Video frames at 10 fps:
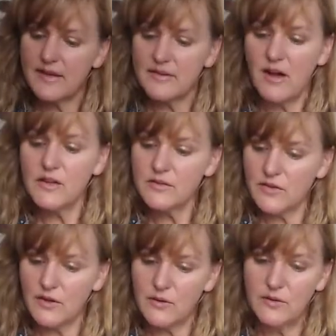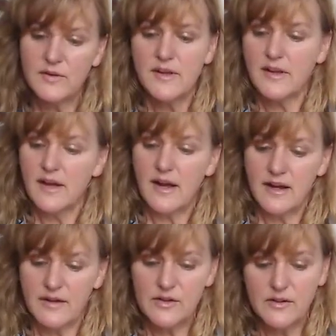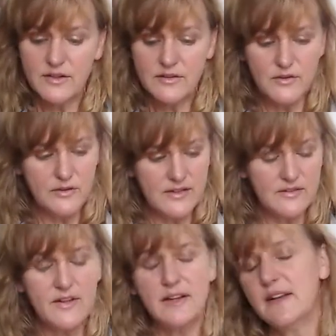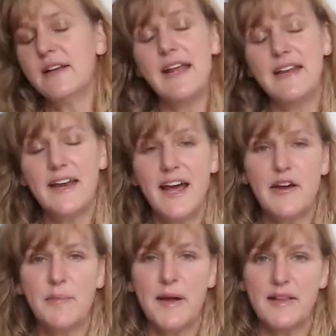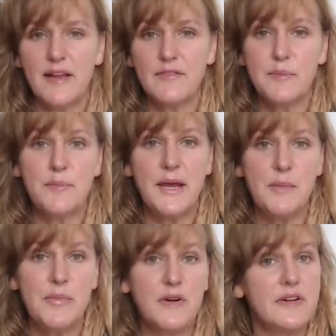Also, you can do these on 8.5 by 11 paper.